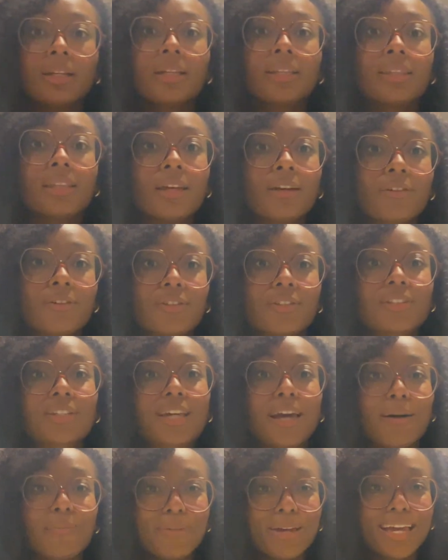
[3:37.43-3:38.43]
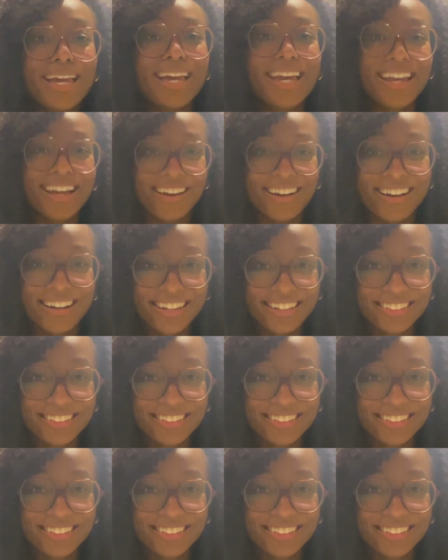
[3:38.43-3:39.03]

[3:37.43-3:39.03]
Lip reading: they are just coming here.